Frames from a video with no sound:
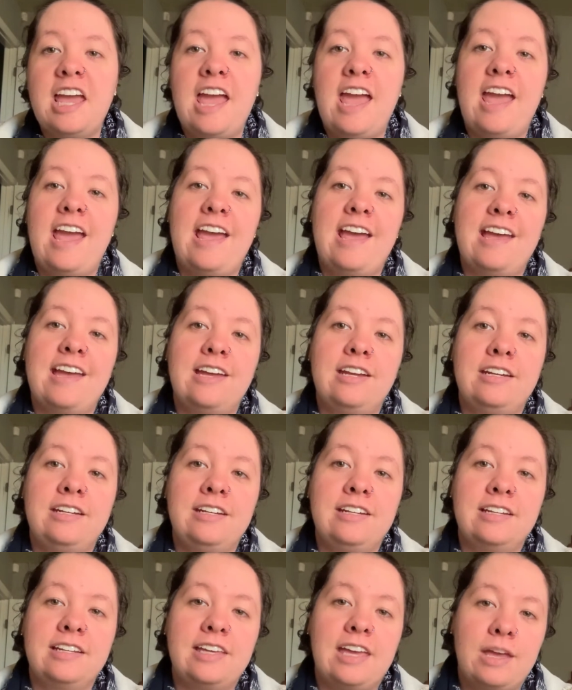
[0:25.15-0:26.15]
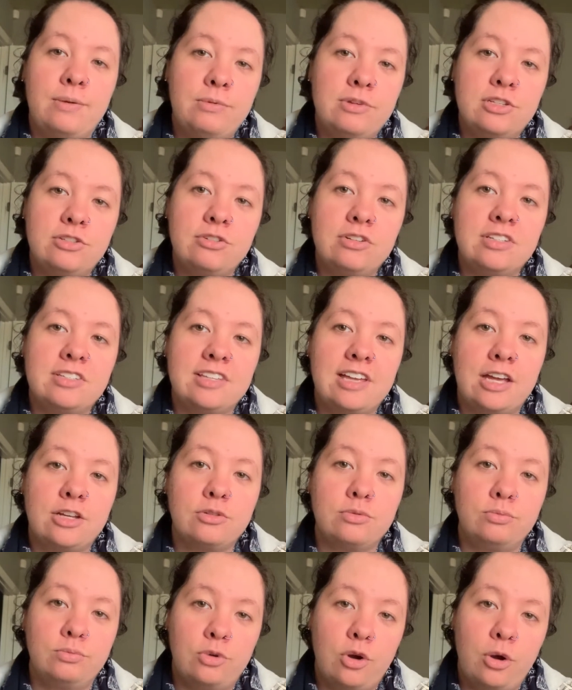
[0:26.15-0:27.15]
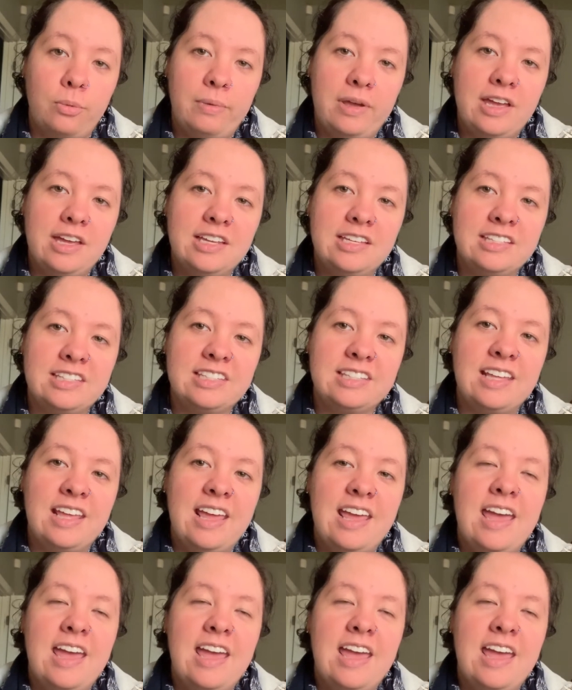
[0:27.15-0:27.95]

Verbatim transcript: and chemistry slash romance.